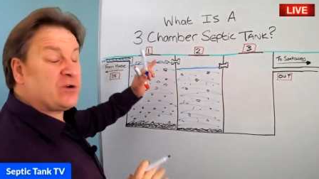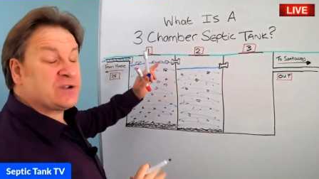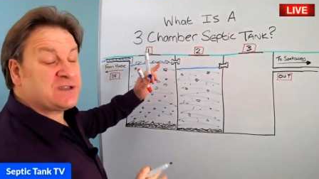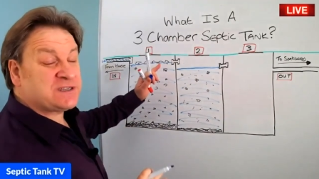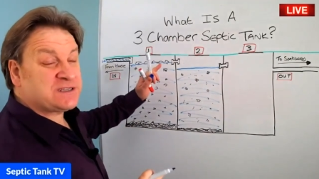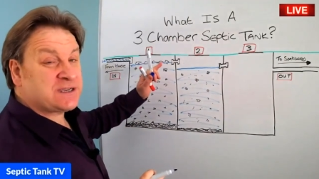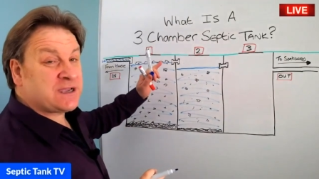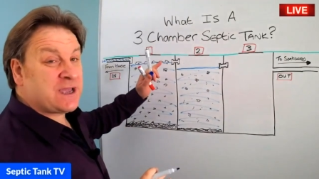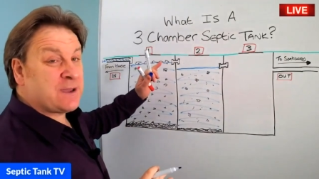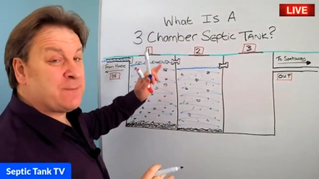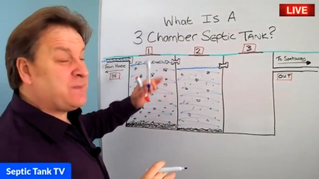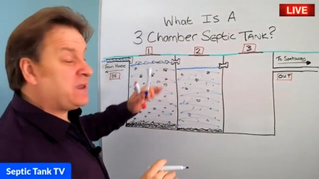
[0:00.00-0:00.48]

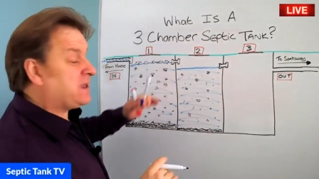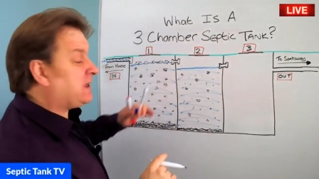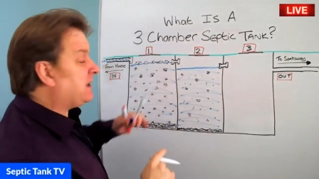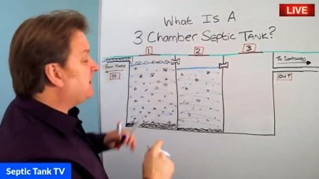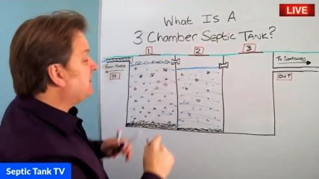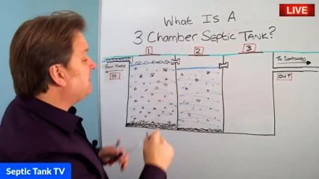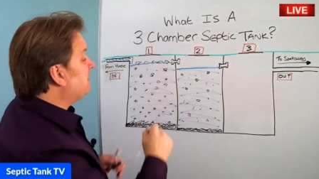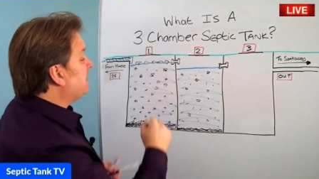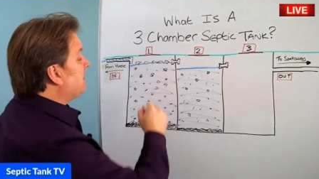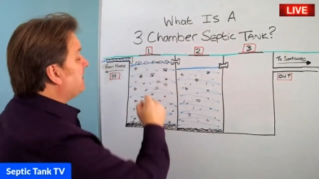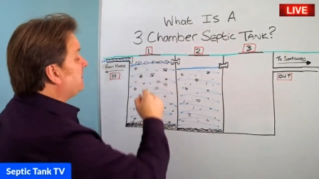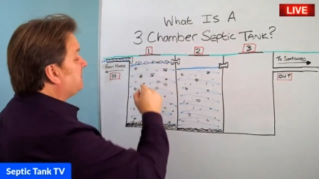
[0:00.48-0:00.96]
water coming
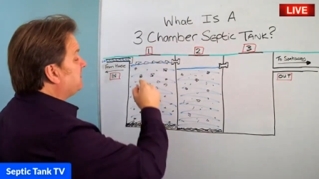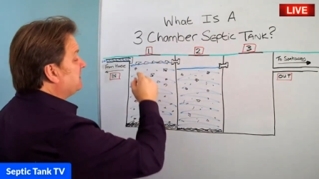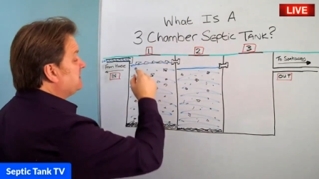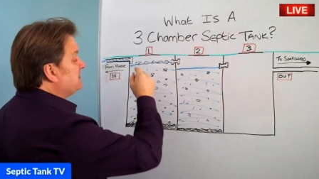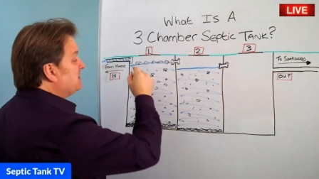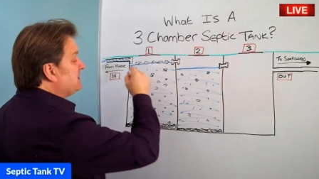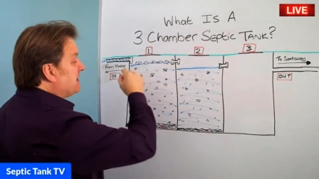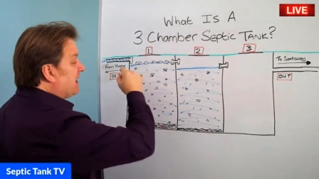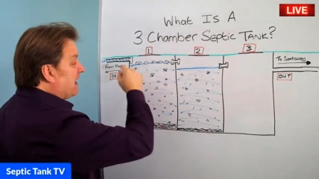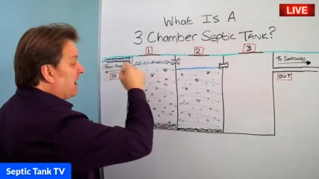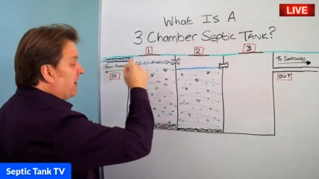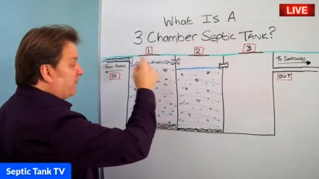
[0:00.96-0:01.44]
in, then
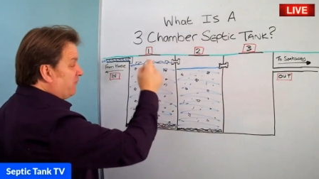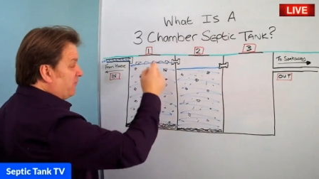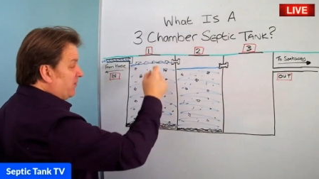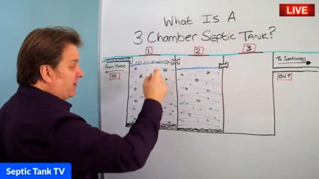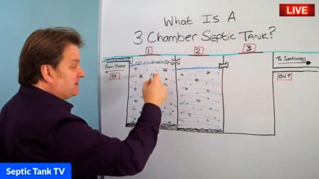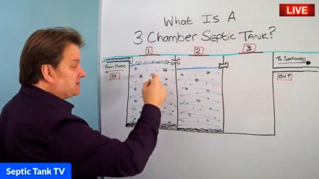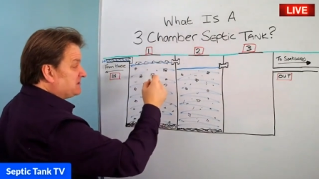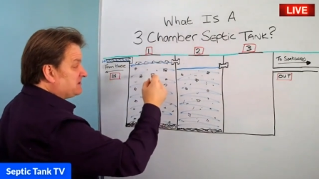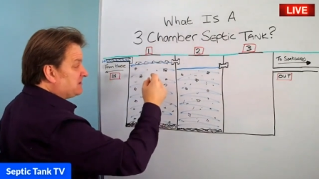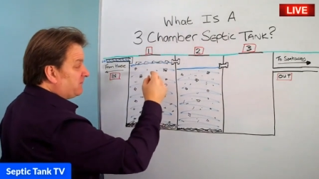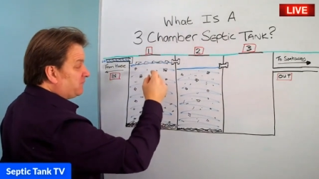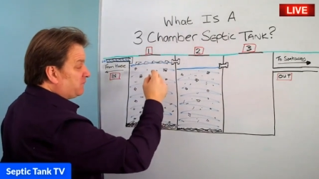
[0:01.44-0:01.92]
you get a
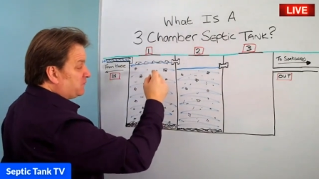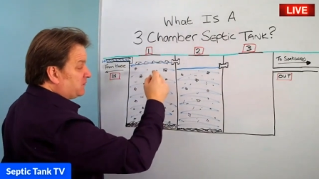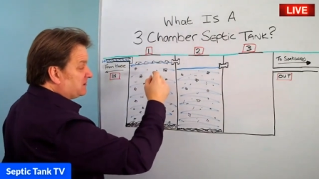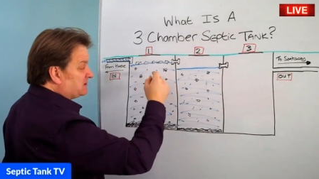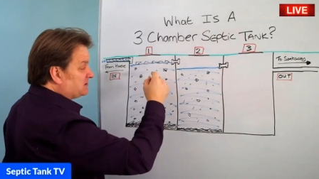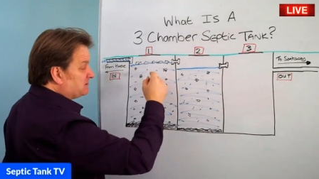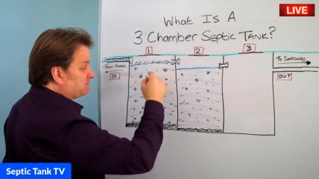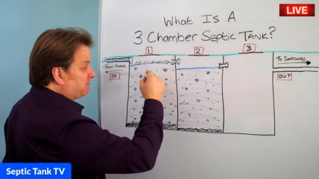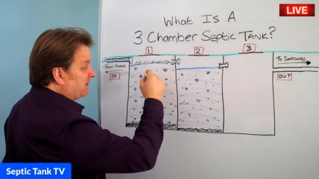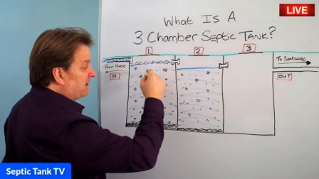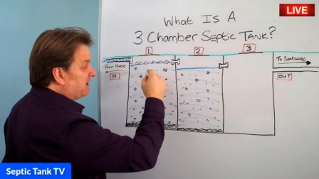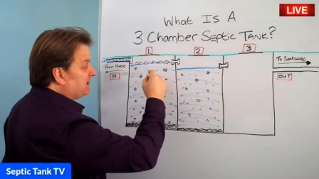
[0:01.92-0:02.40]
relative
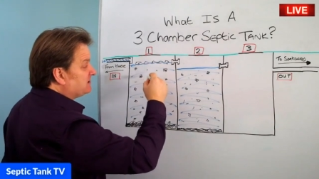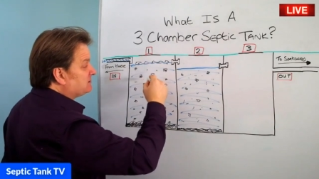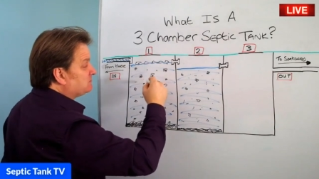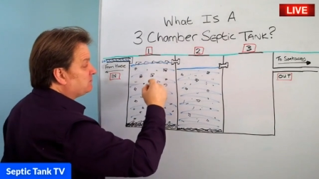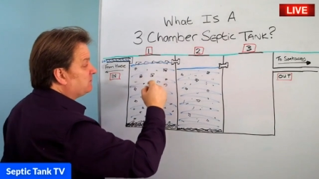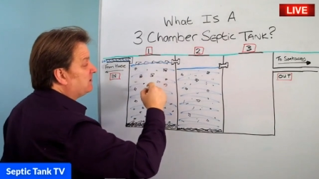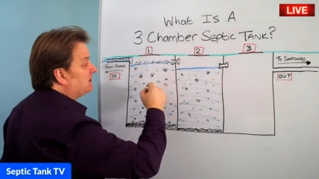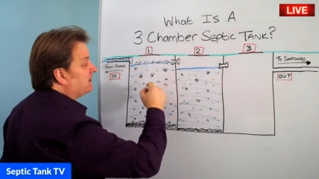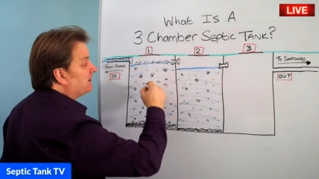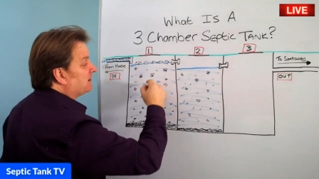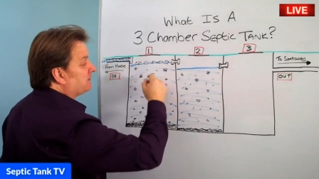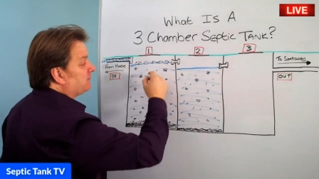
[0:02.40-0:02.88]

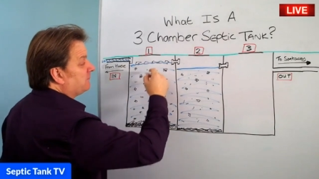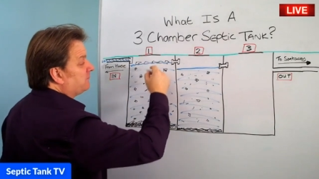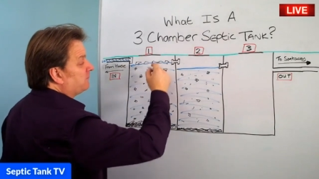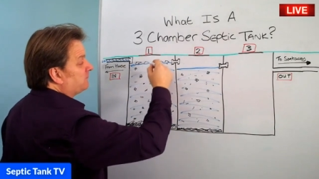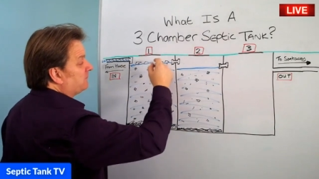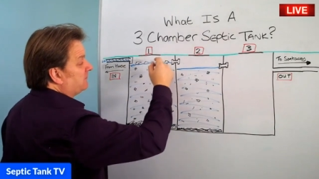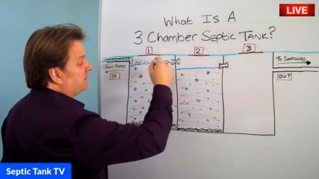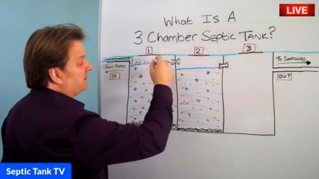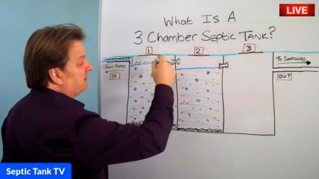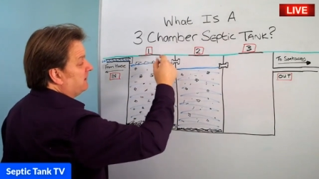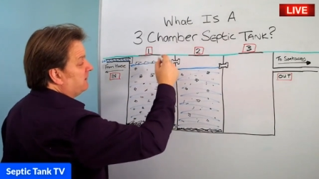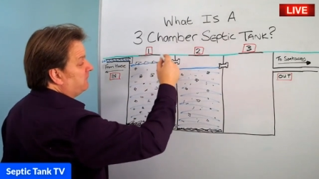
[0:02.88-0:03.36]
displacement, it'll
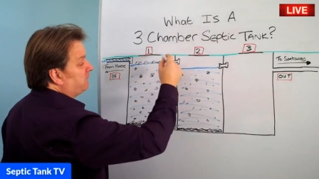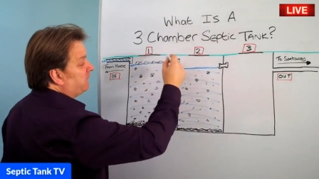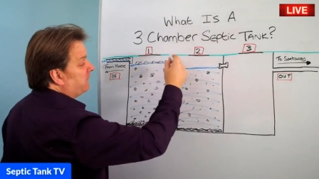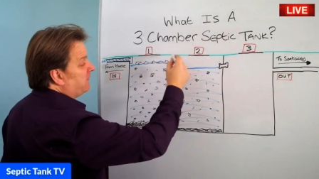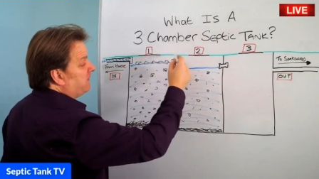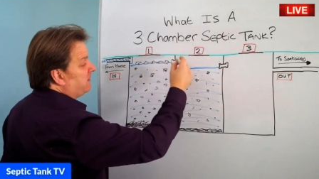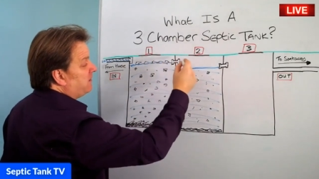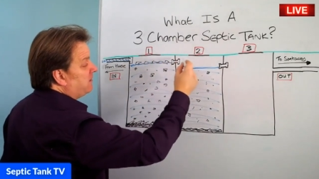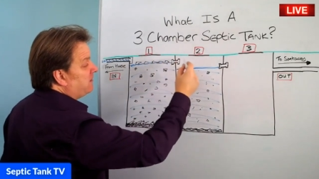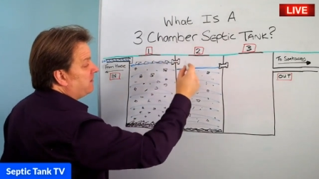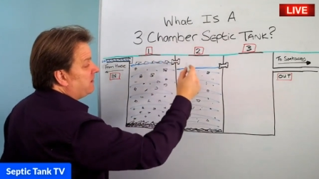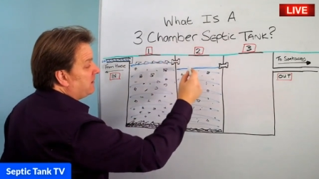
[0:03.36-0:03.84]
leave
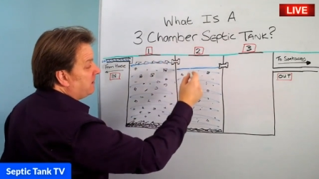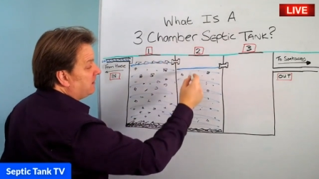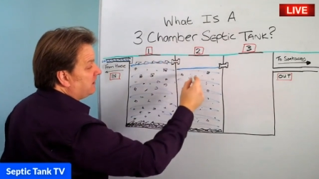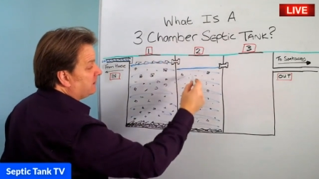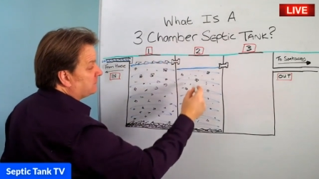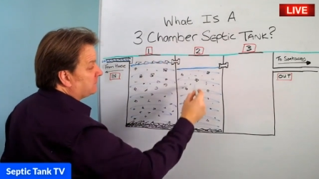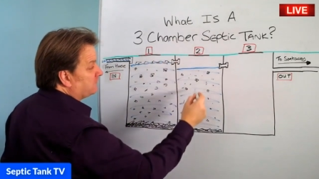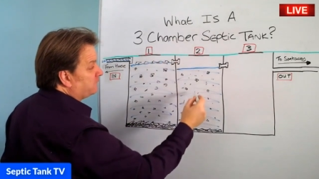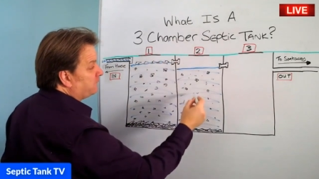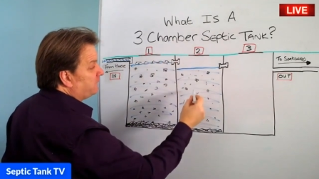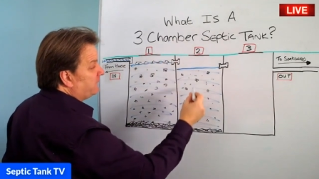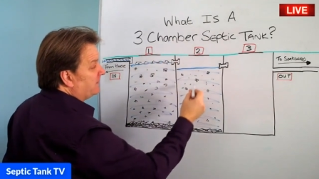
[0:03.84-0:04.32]
here,
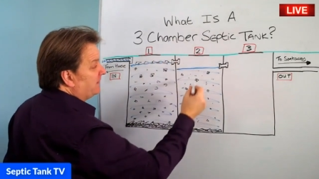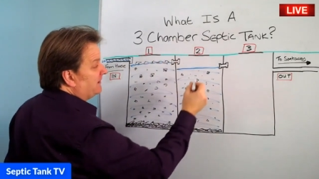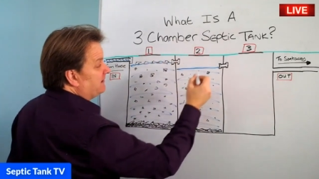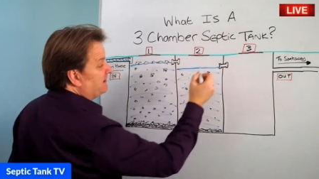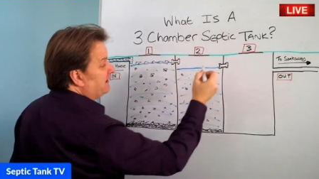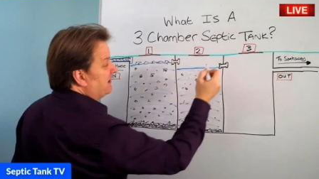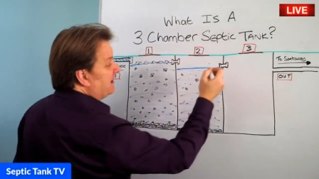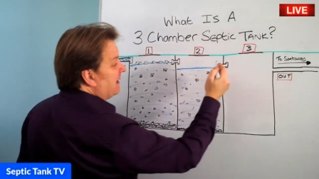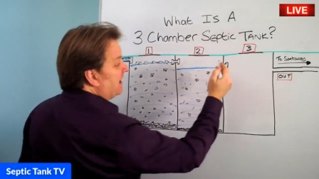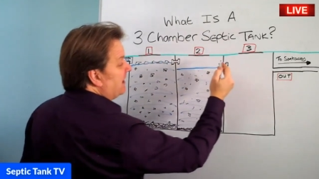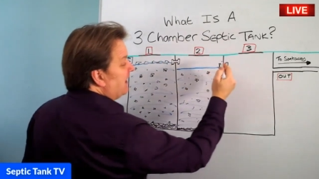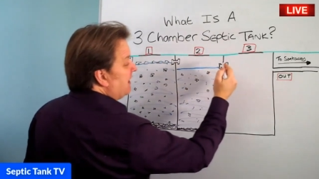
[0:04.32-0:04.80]
it'll fill
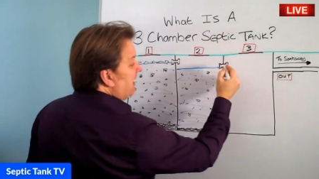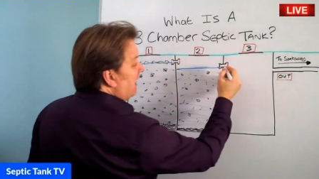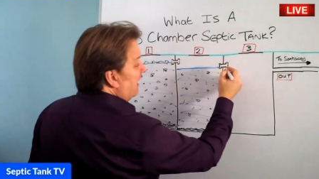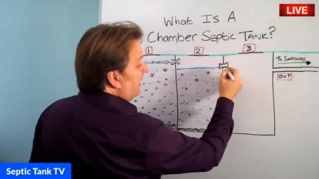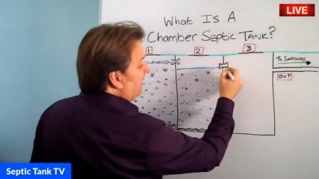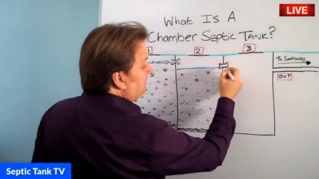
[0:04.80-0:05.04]
in there,